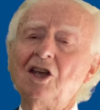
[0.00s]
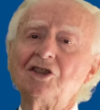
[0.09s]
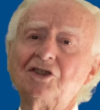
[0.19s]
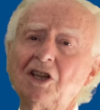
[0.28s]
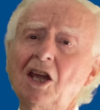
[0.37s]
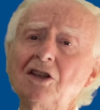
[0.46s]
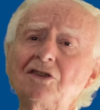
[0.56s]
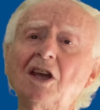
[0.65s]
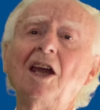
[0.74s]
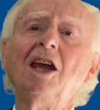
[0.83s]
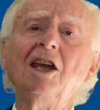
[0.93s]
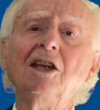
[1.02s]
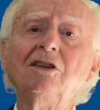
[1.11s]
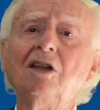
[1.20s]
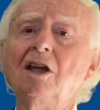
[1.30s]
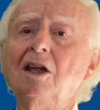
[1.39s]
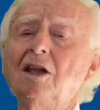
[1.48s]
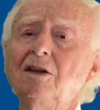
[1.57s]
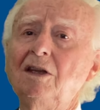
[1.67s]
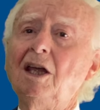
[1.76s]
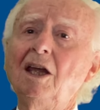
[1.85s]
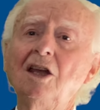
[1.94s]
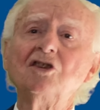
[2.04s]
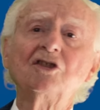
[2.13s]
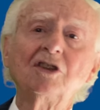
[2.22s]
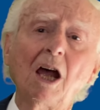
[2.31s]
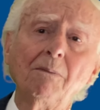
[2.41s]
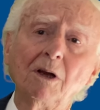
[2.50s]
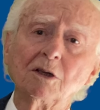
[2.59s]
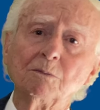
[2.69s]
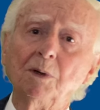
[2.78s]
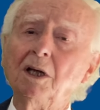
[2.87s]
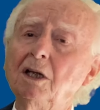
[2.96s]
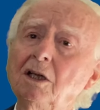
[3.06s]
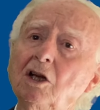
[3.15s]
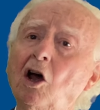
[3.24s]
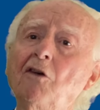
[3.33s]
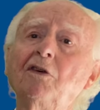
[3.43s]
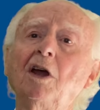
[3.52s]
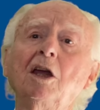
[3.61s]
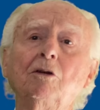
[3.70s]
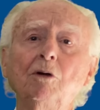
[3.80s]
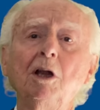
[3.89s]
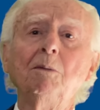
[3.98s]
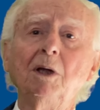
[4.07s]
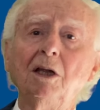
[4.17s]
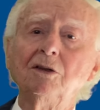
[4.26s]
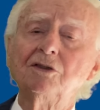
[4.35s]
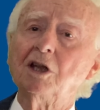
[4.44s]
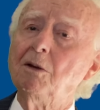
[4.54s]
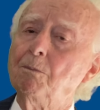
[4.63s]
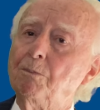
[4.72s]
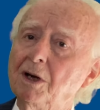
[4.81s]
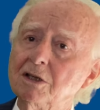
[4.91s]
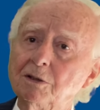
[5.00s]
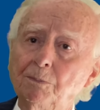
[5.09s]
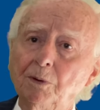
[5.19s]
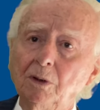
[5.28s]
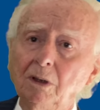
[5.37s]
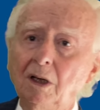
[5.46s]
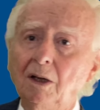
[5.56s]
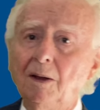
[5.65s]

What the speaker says: Stage 8, the establishment of agreements in principle